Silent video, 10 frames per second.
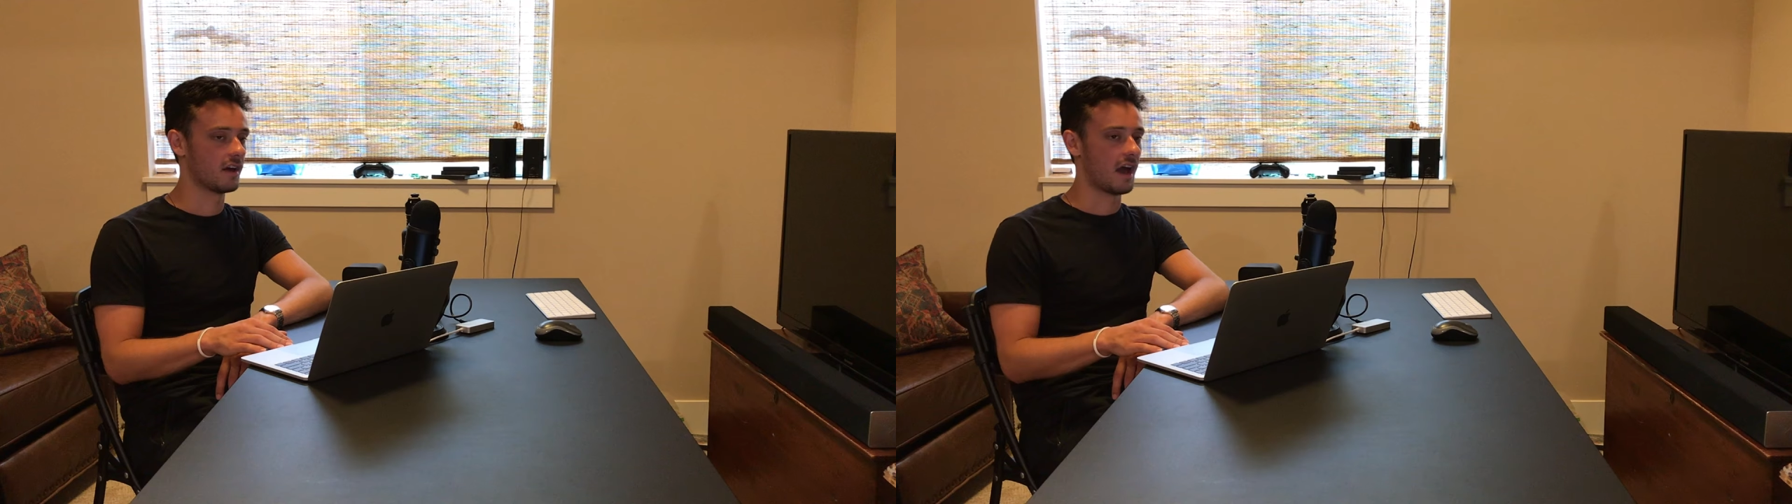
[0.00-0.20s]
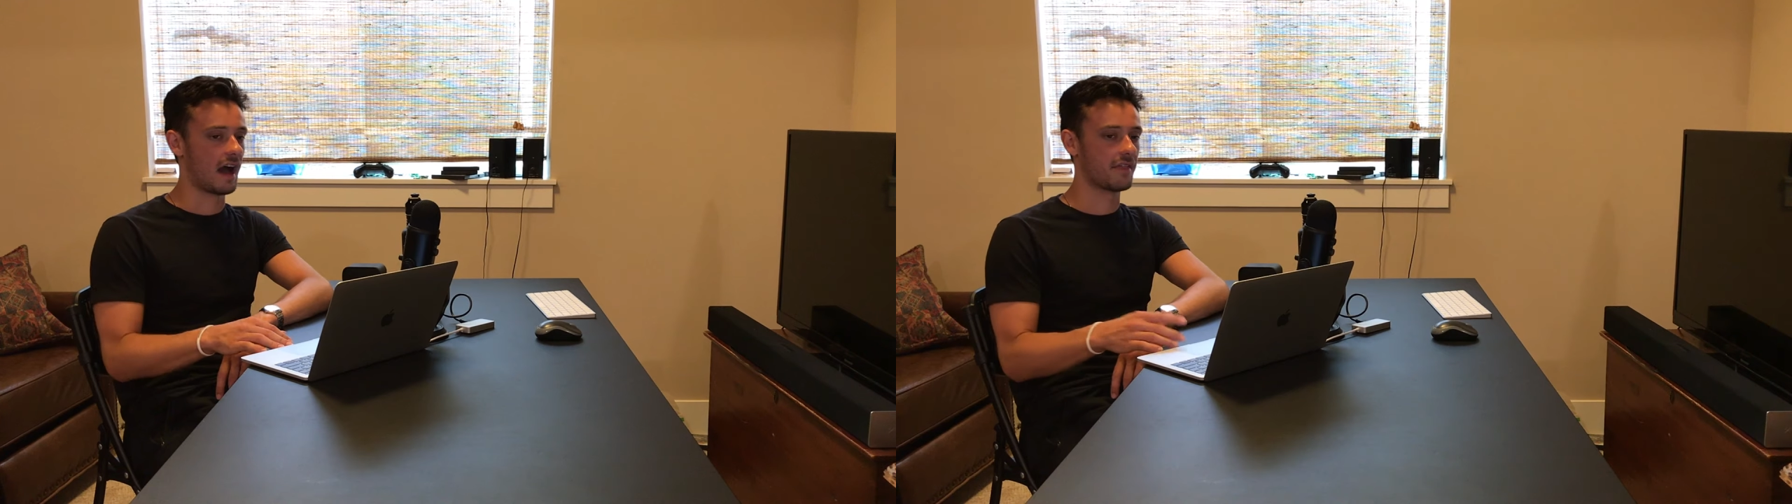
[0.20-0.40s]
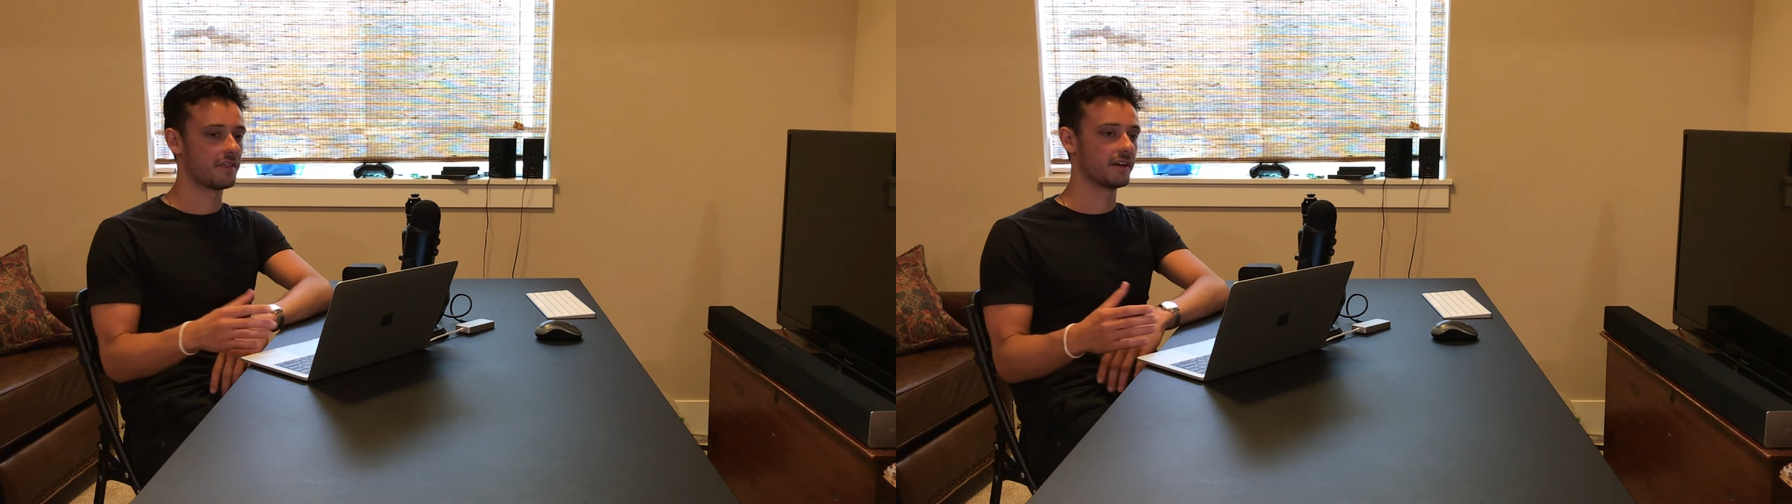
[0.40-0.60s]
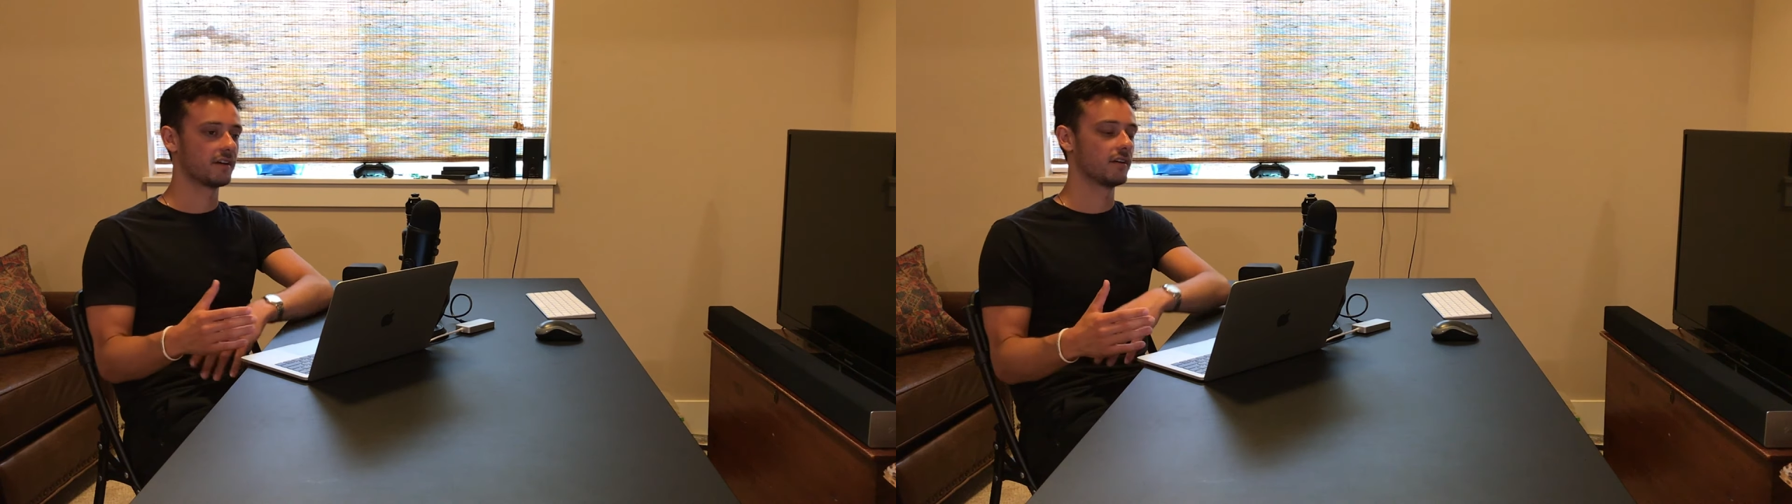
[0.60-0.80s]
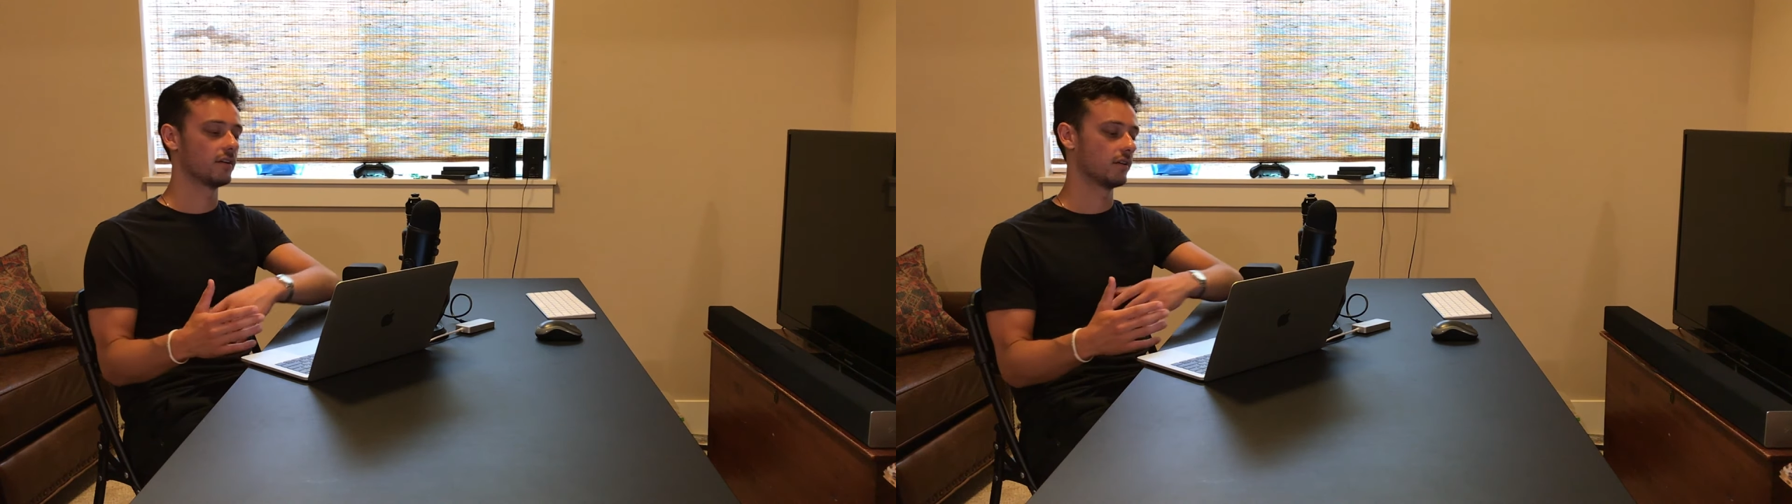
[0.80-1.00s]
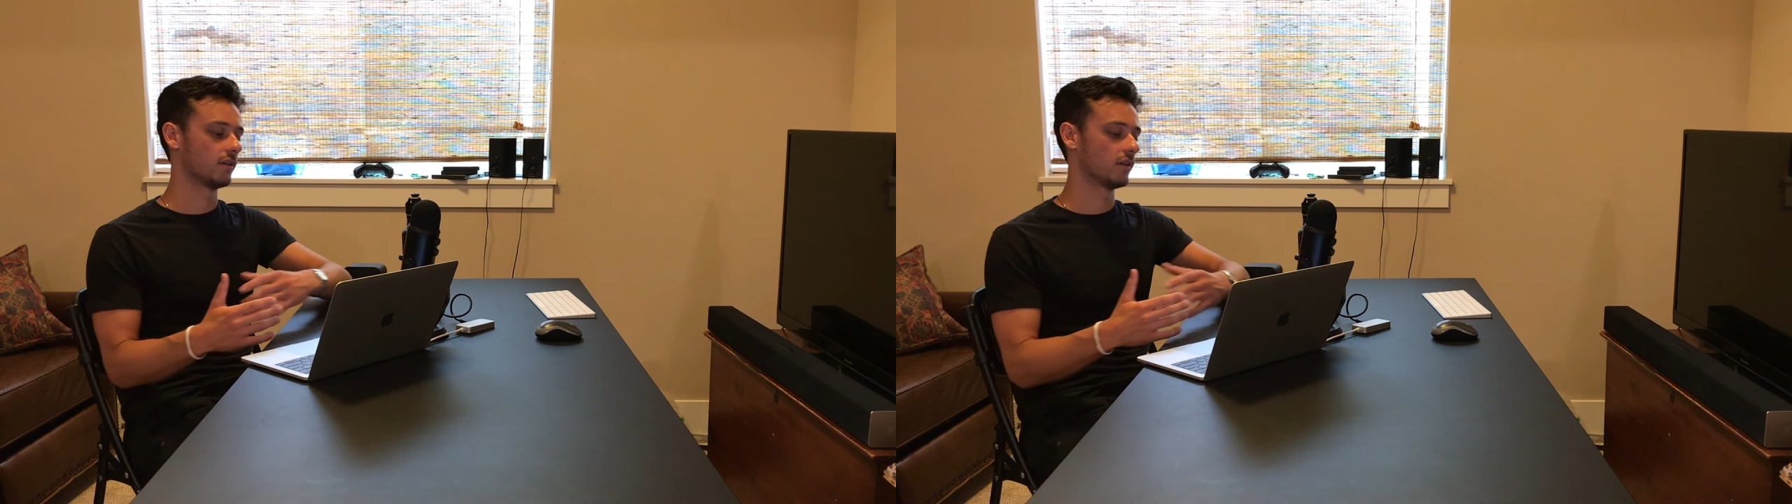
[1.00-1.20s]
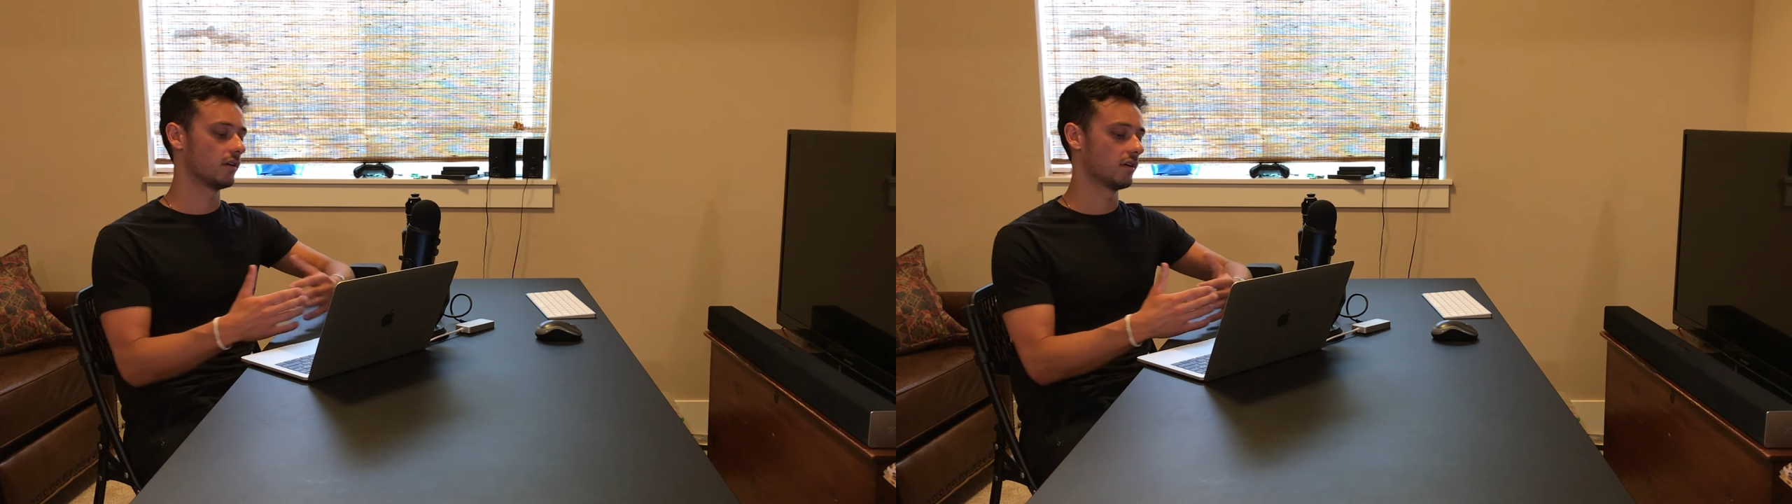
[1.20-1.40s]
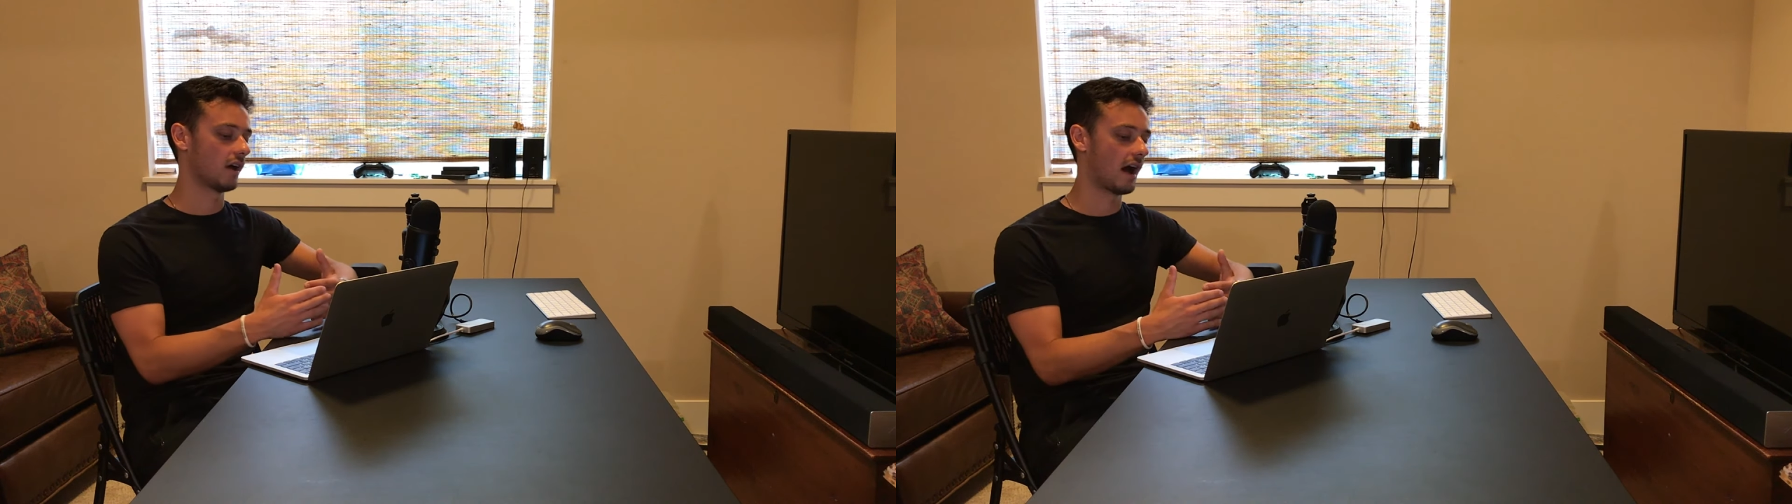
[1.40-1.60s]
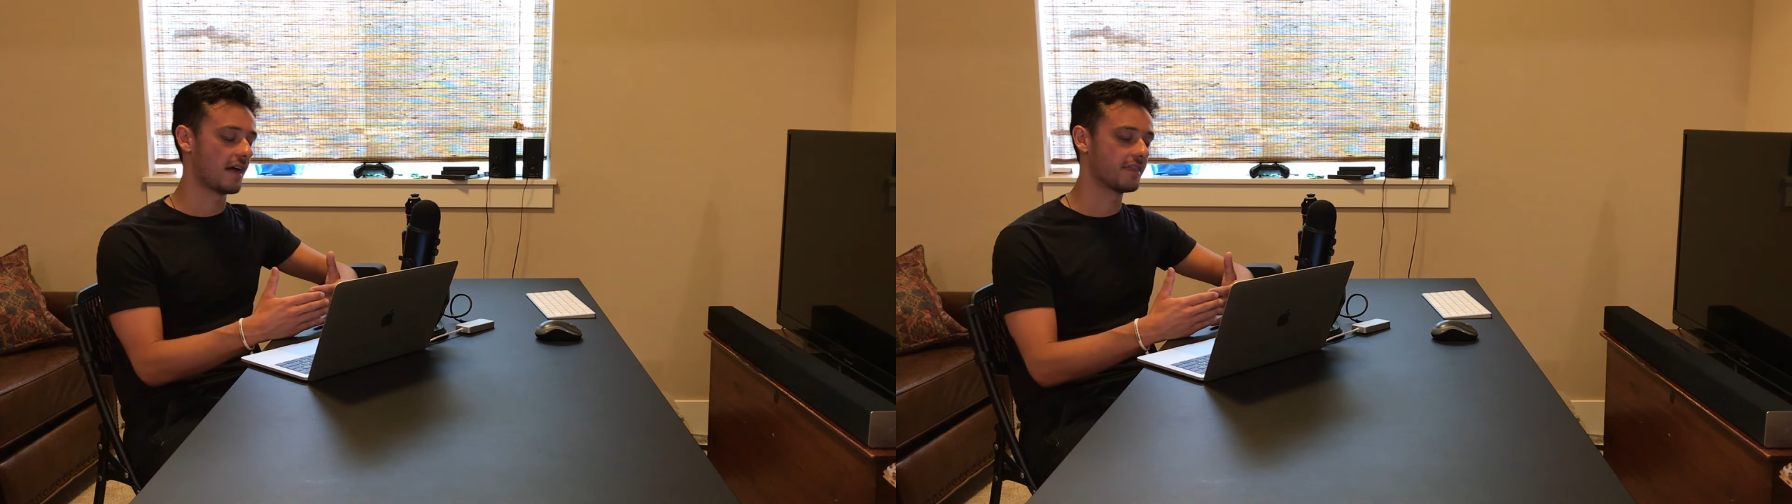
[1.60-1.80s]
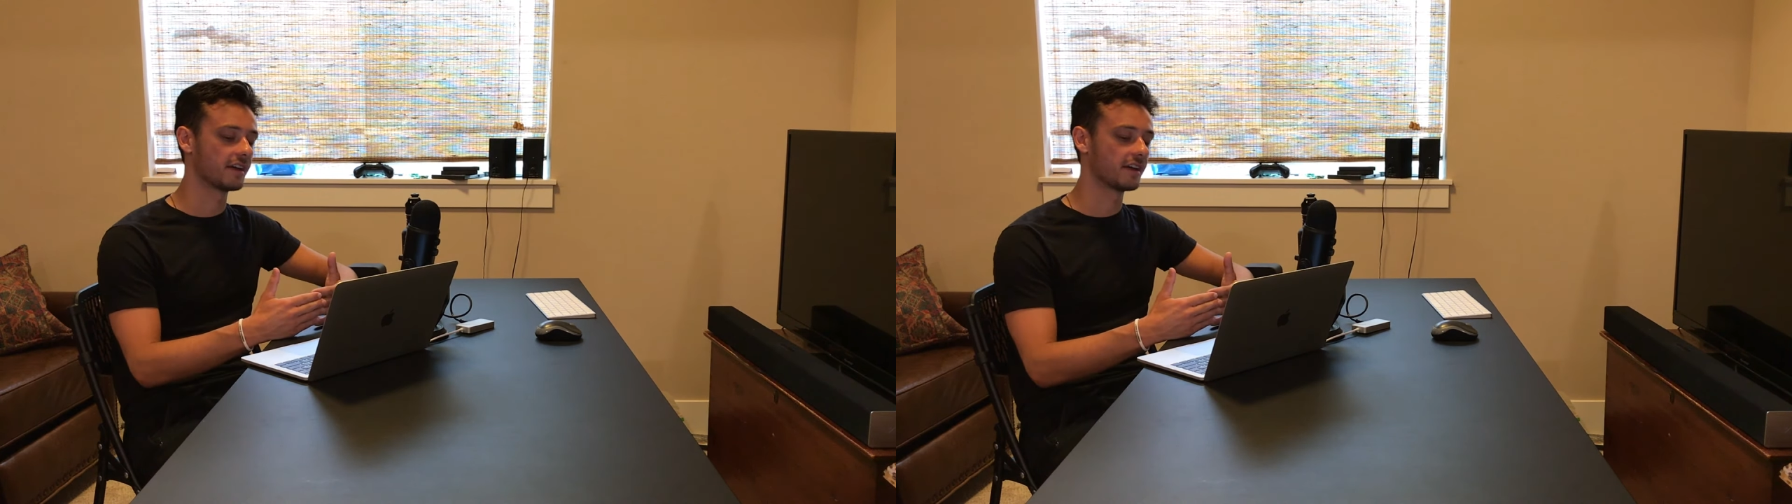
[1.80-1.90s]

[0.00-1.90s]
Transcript: I think I